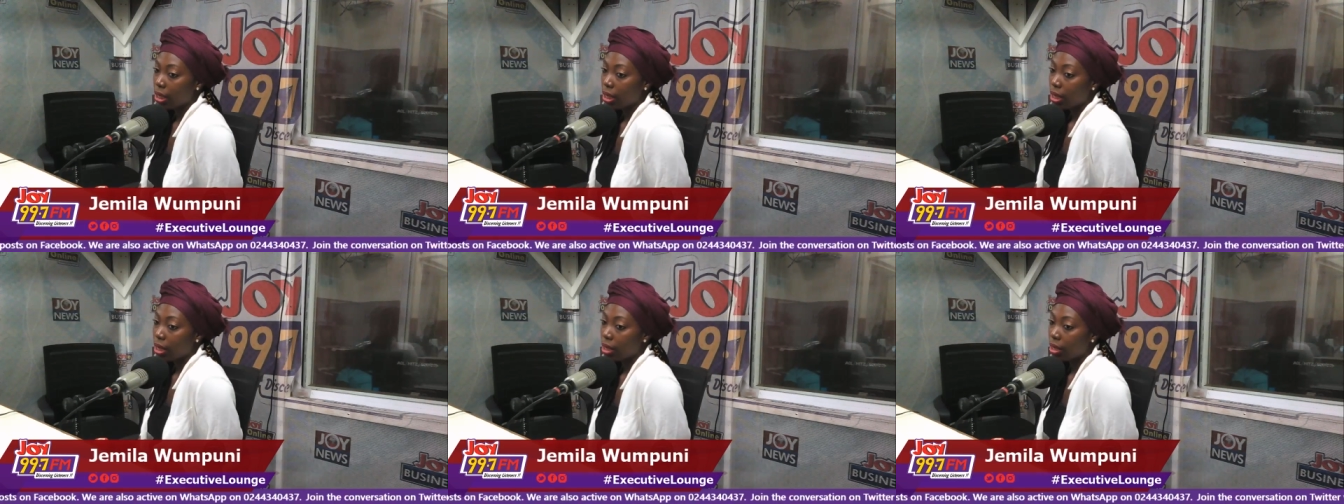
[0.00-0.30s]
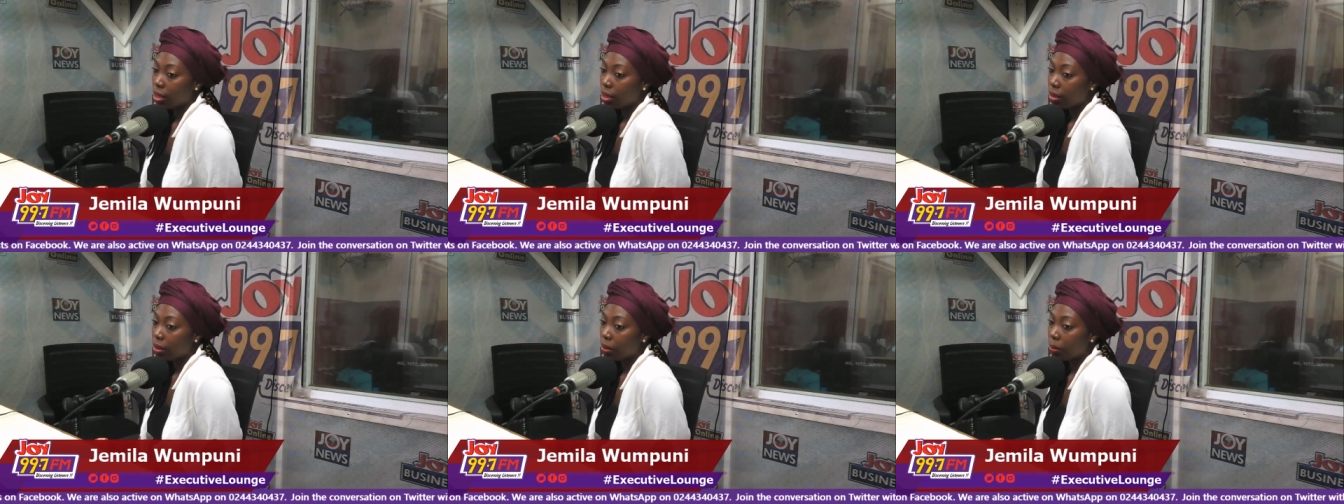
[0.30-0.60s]

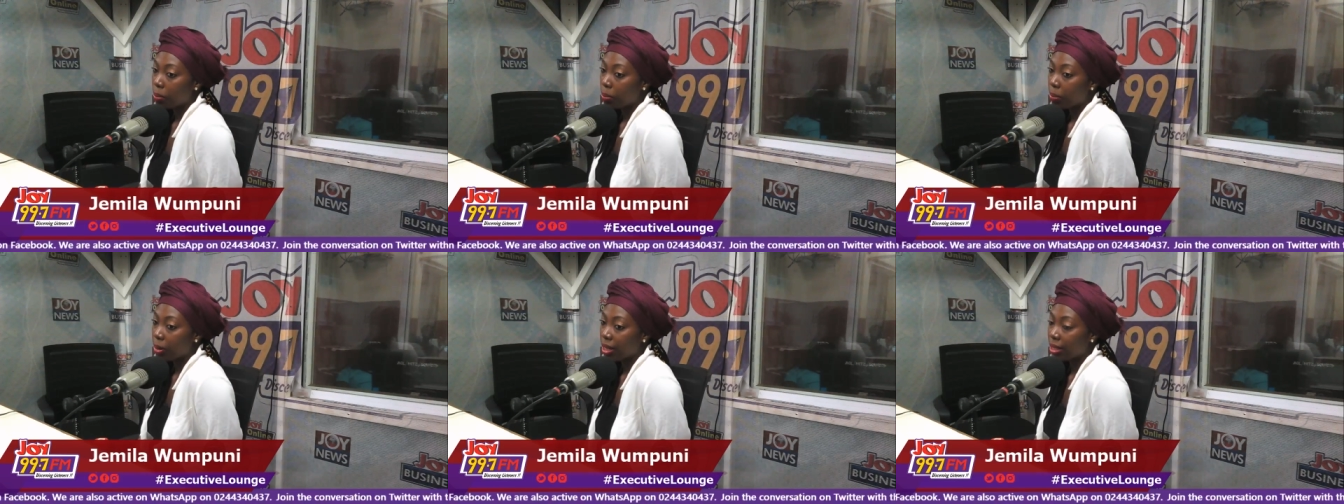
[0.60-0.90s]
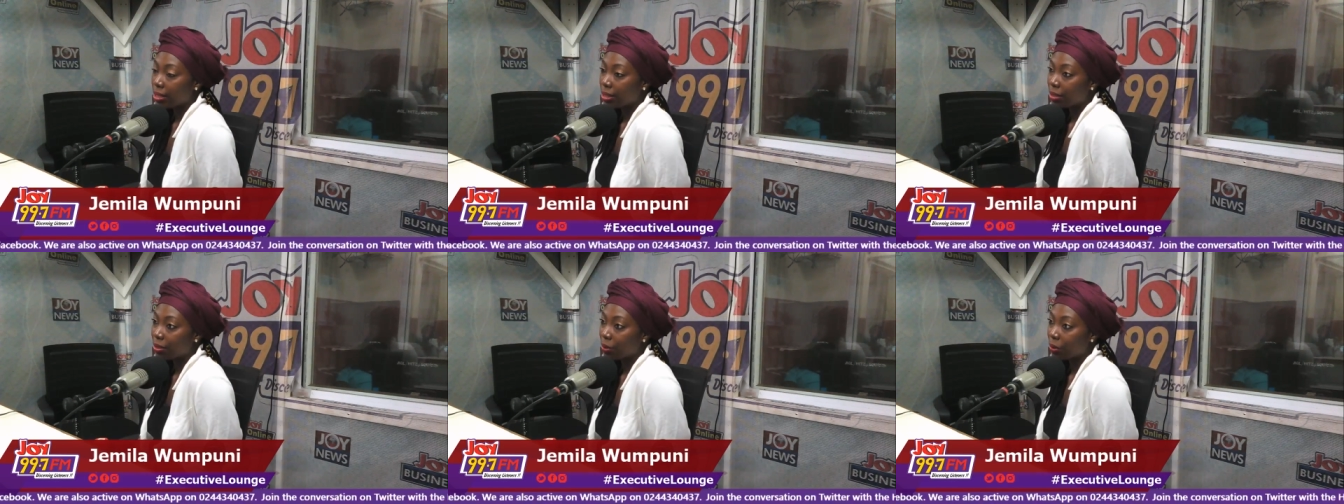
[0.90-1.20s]
Uh,
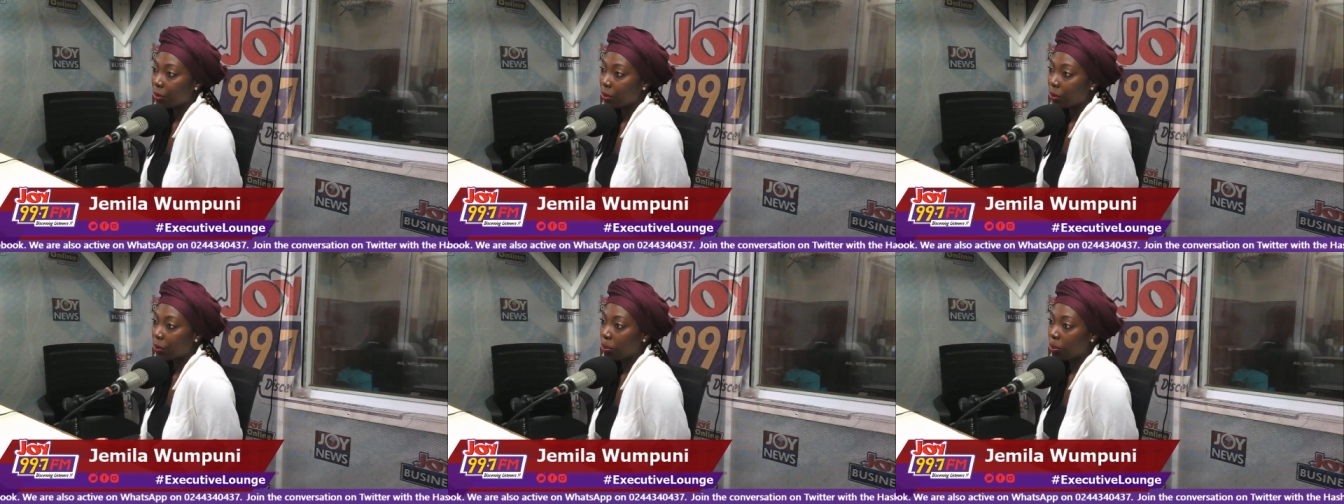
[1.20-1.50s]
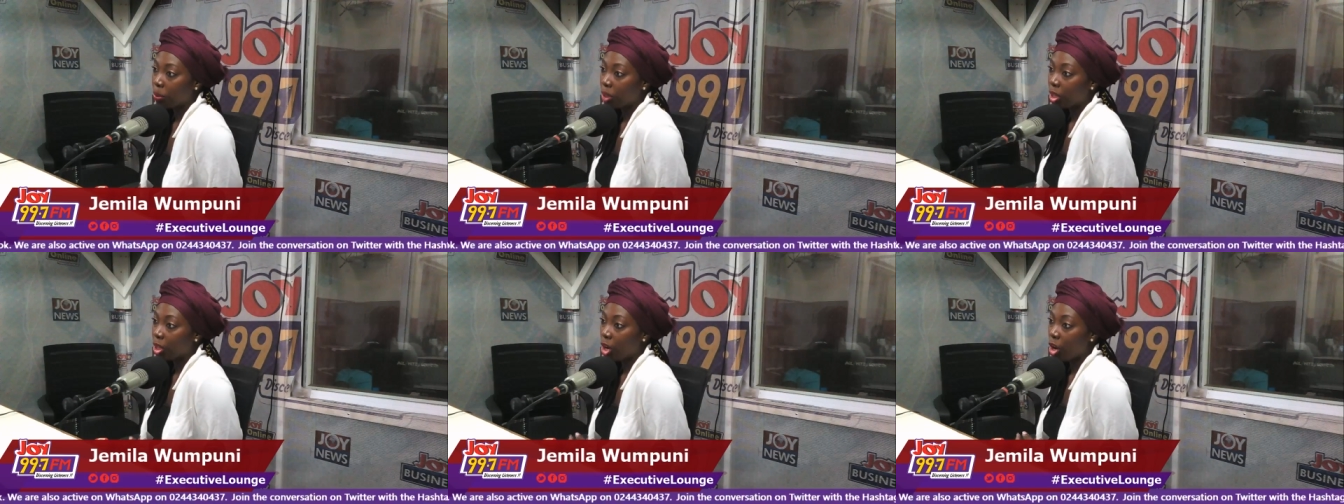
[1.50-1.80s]
but
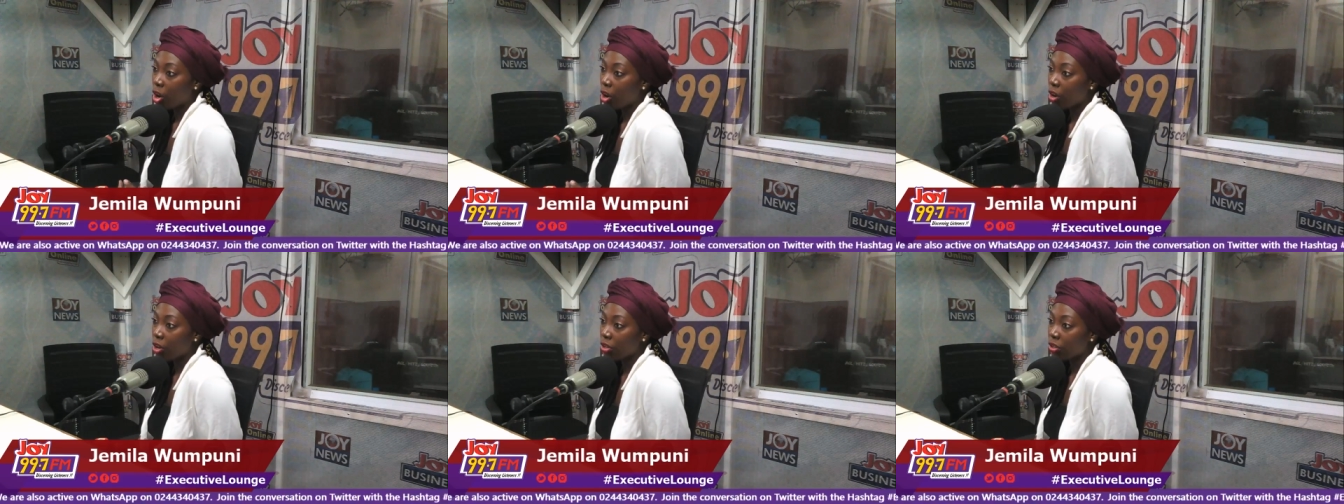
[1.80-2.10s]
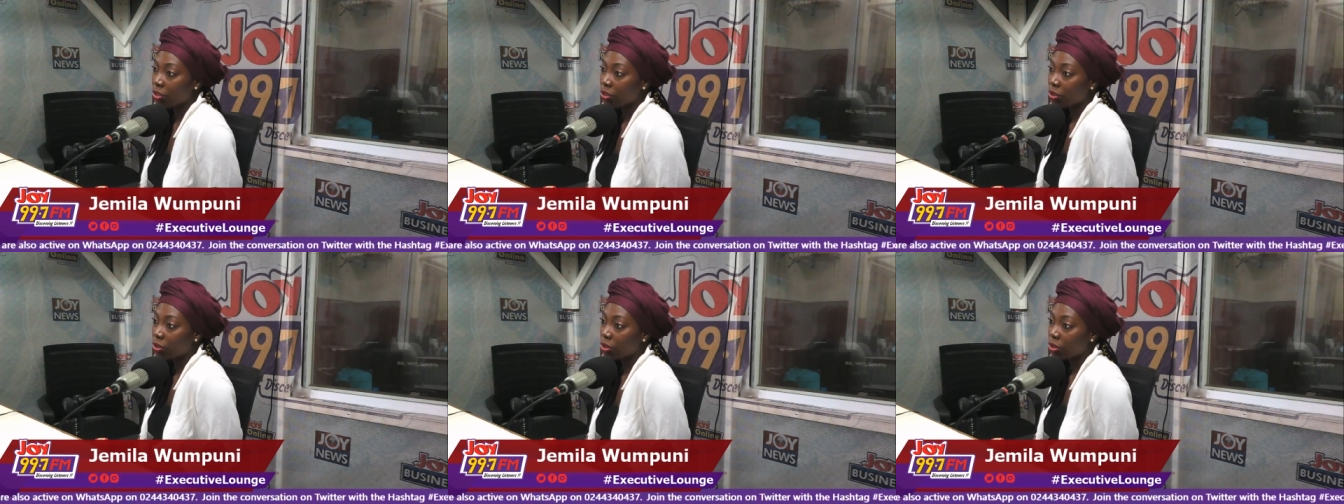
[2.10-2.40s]

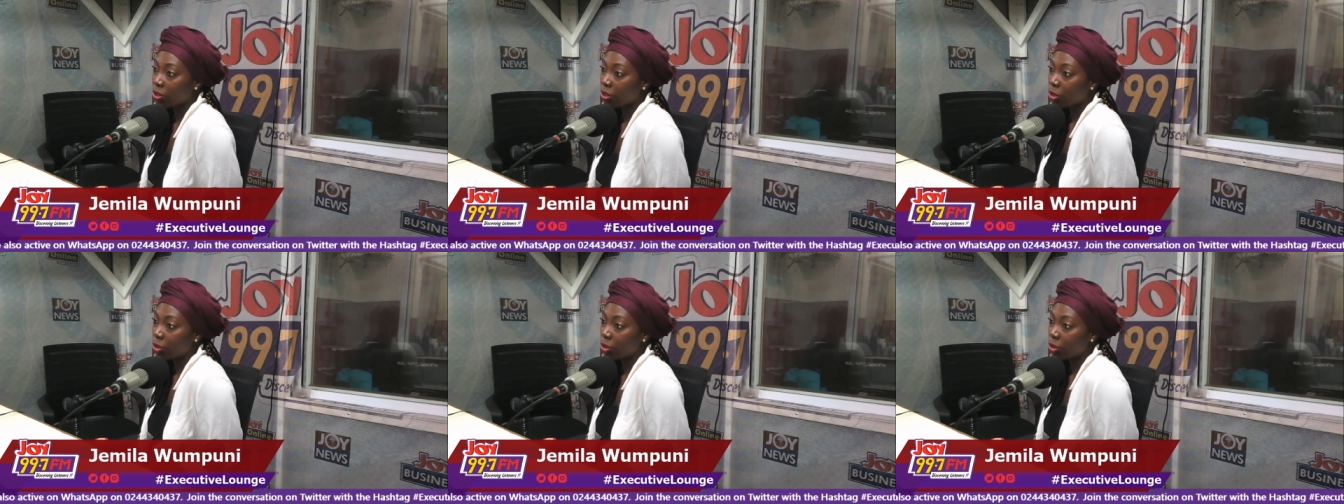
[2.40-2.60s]
because